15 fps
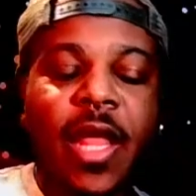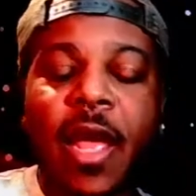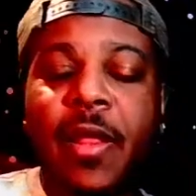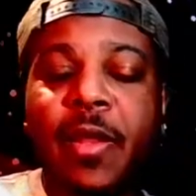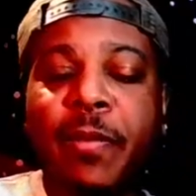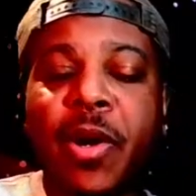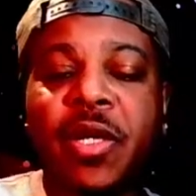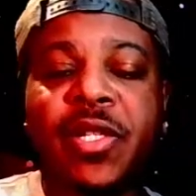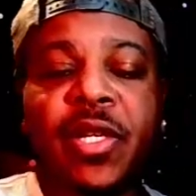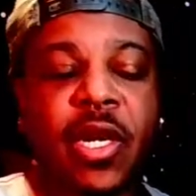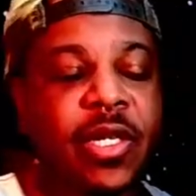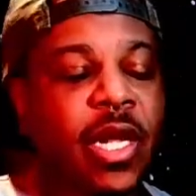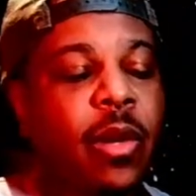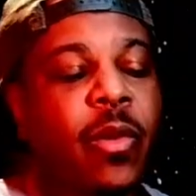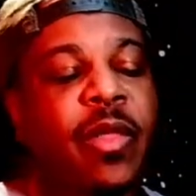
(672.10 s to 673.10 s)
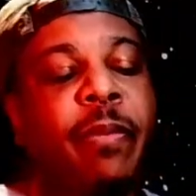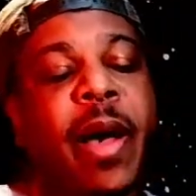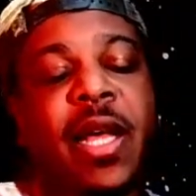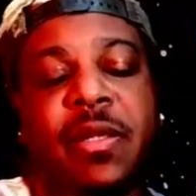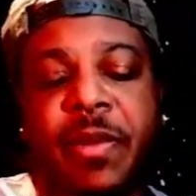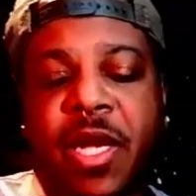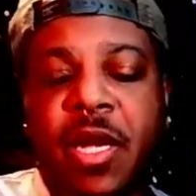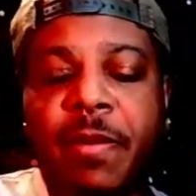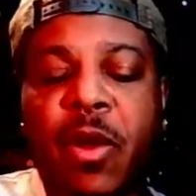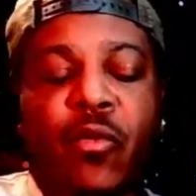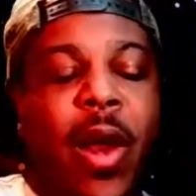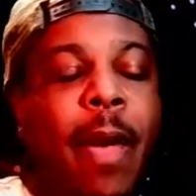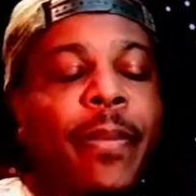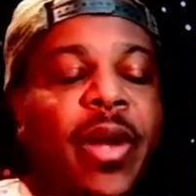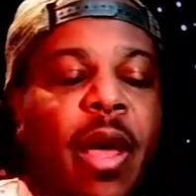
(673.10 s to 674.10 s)
They, the person you're dealing with possibly could be
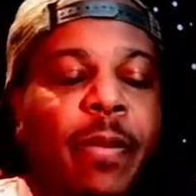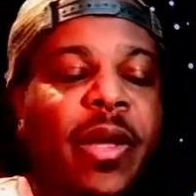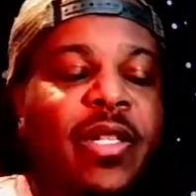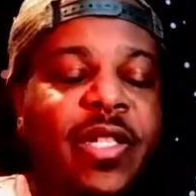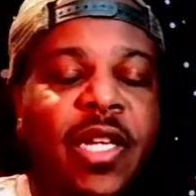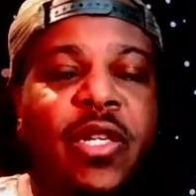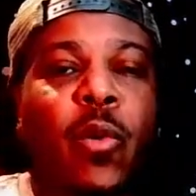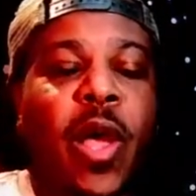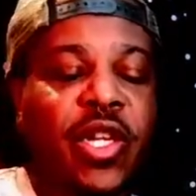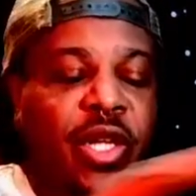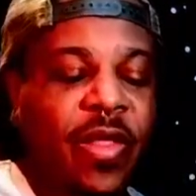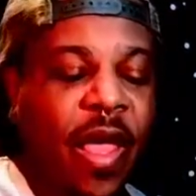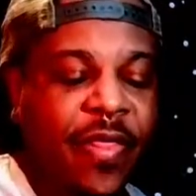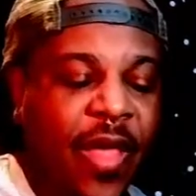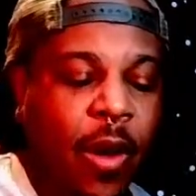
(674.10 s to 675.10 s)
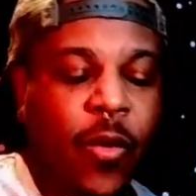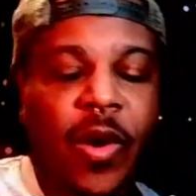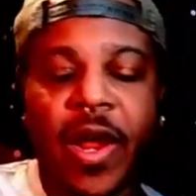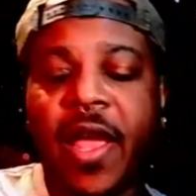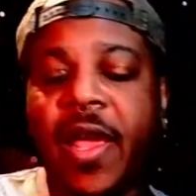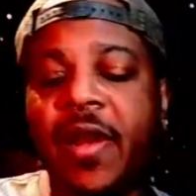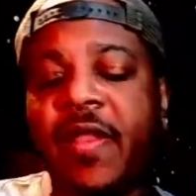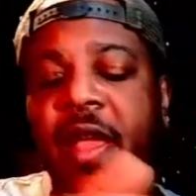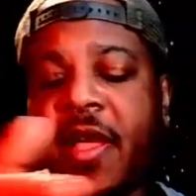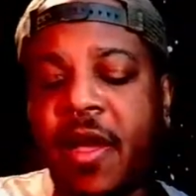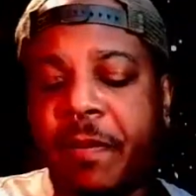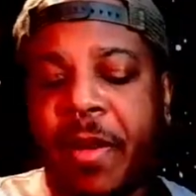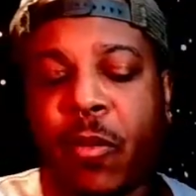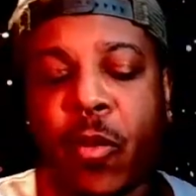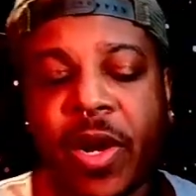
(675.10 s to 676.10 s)
wrapping up a situation that they were in. They
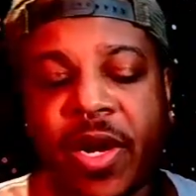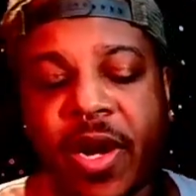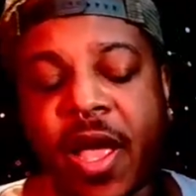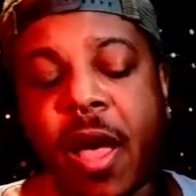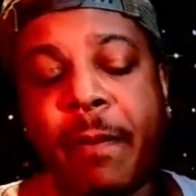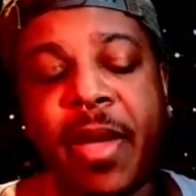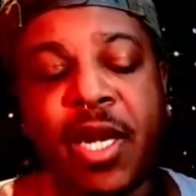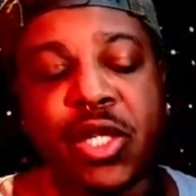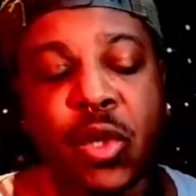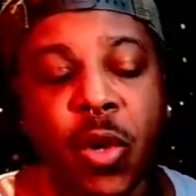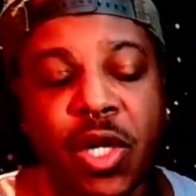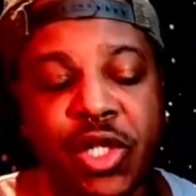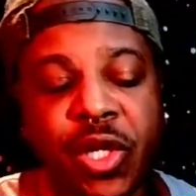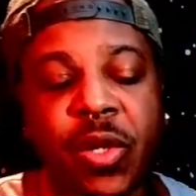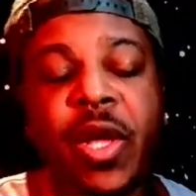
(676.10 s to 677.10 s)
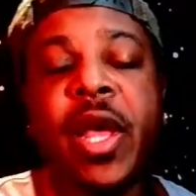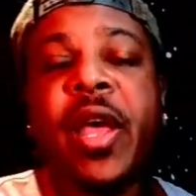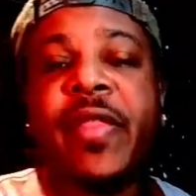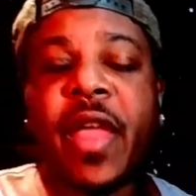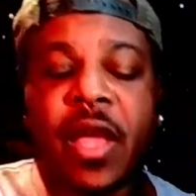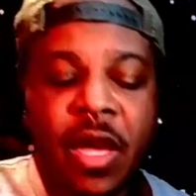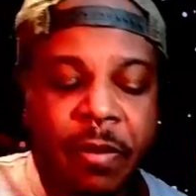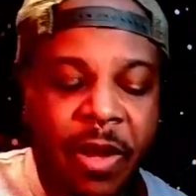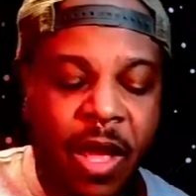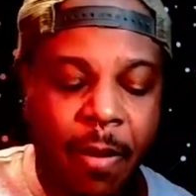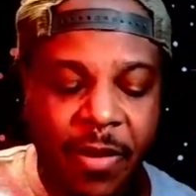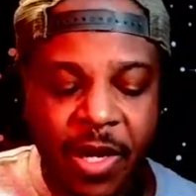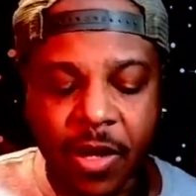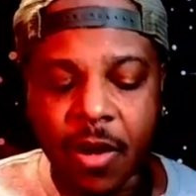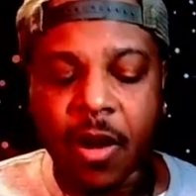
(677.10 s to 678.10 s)
could be wanting to come in towards you. They could be
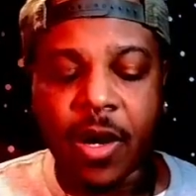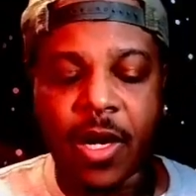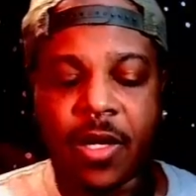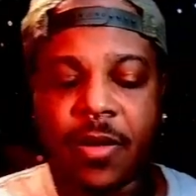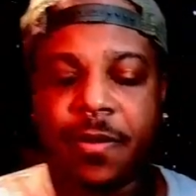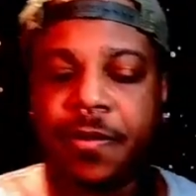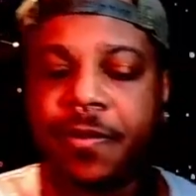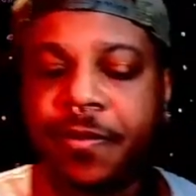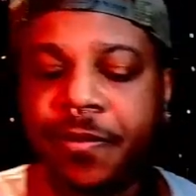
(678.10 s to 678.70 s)
coming in guarded.